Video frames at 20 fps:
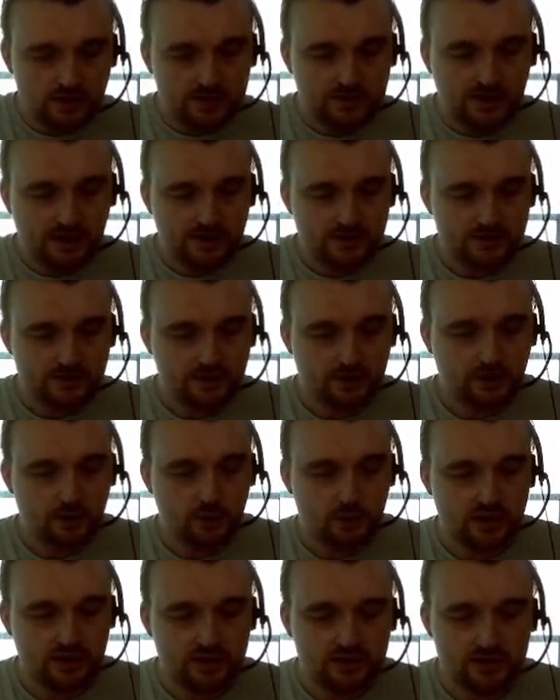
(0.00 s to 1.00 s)
Dancer
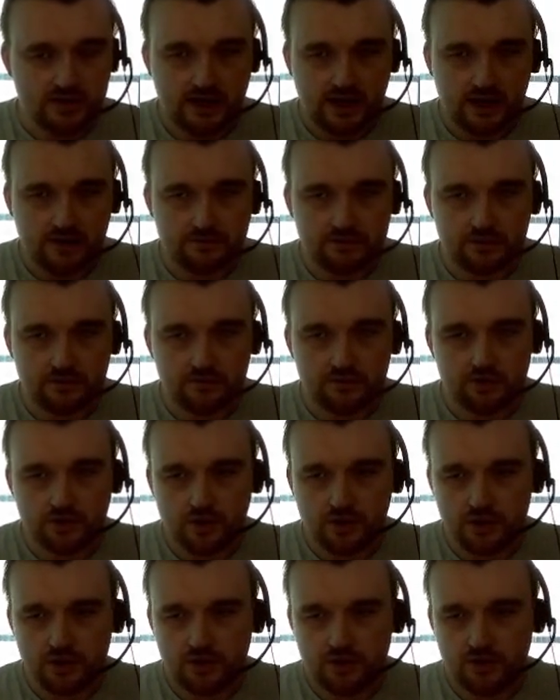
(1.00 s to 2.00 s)
Queens, the gift of
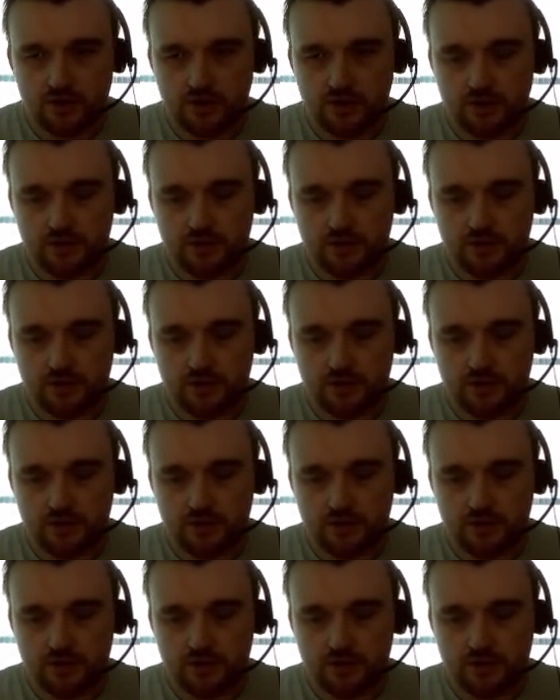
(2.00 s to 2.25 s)
truth.